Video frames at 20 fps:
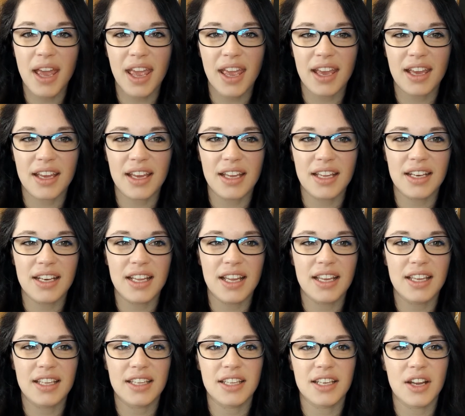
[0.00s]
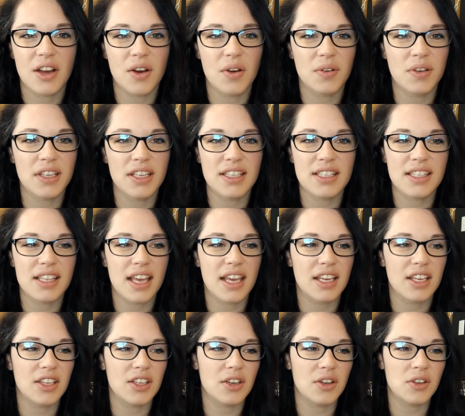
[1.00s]
And, you know, he's
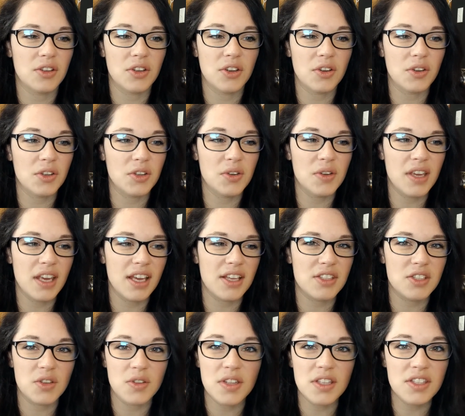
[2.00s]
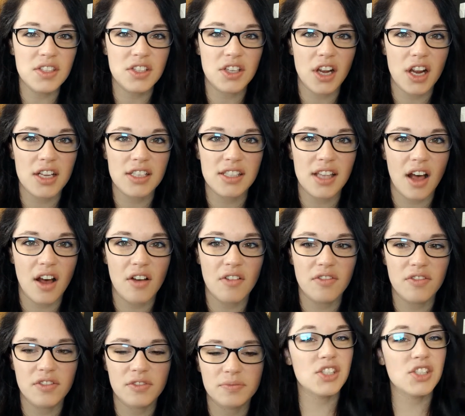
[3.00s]
like, you know, you can't do this to yourself.